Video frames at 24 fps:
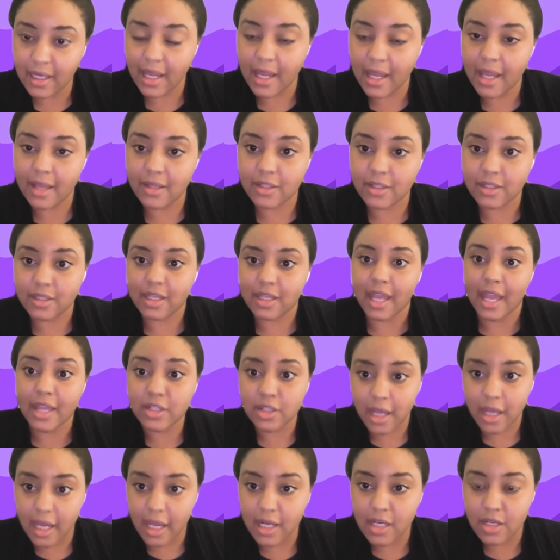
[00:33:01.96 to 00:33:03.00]
in just
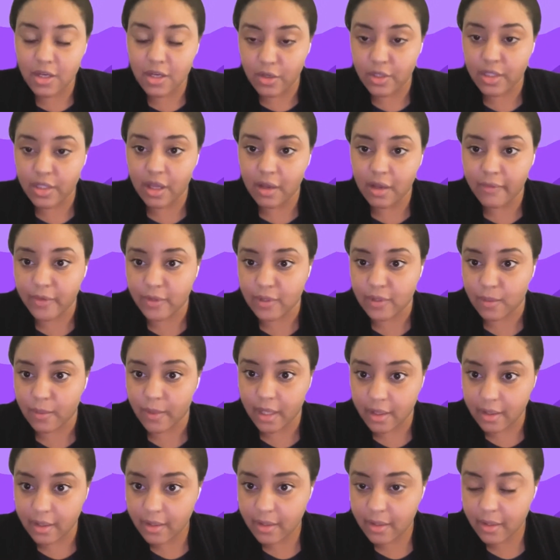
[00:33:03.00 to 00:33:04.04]
educating yourself
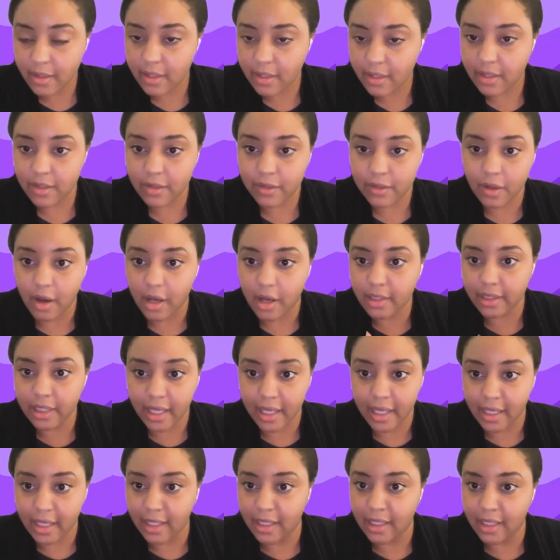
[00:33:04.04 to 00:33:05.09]
as well
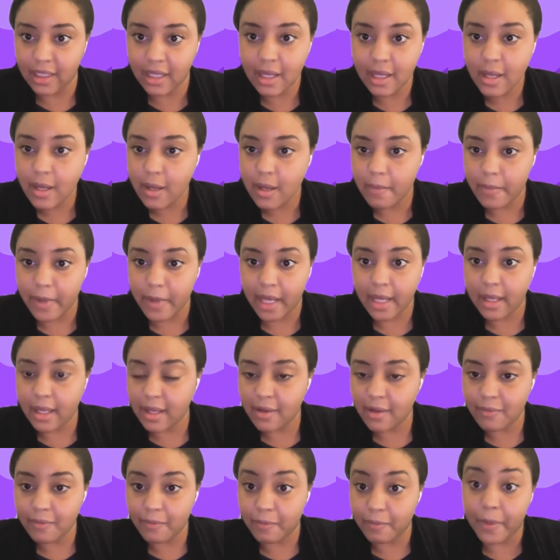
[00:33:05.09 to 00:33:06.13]
online
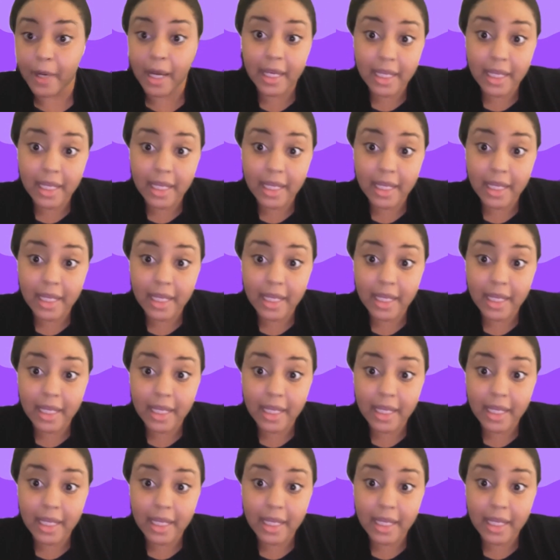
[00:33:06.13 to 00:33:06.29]
by